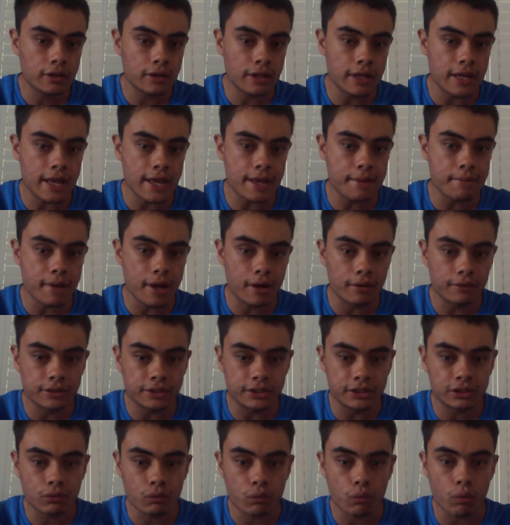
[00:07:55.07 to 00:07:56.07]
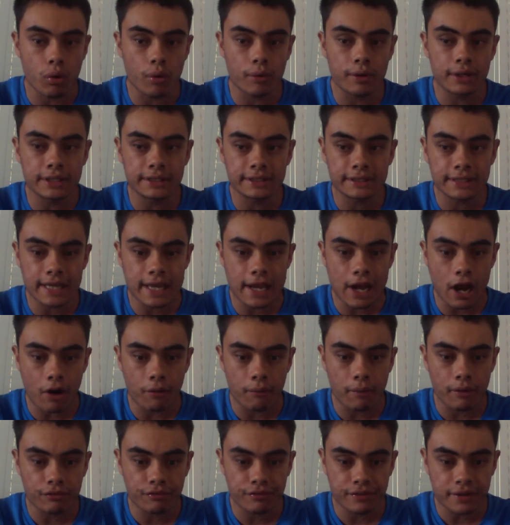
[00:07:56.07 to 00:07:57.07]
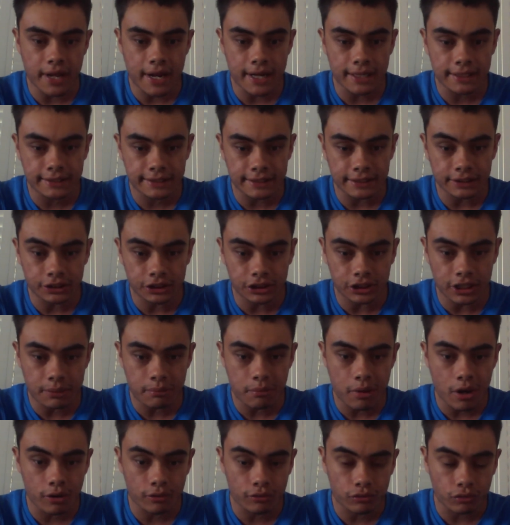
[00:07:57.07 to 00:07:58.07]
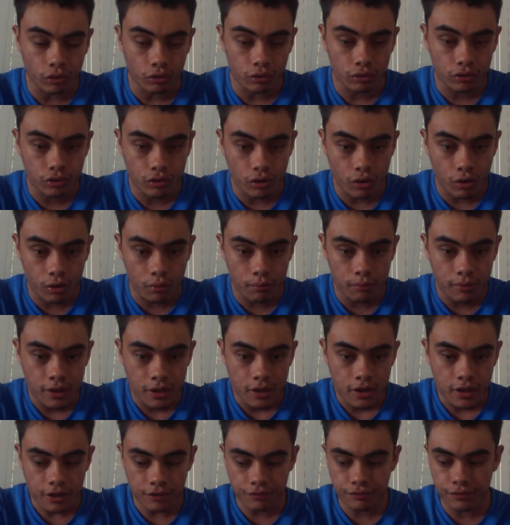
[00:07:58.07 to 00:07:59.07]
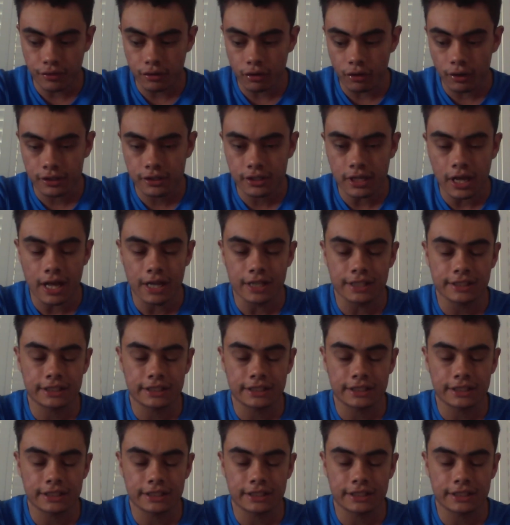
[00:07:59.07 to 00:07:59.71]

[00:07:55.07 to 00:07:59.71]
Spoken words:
the email is warriorsnrlfanatics@gmail.com. If you'd like to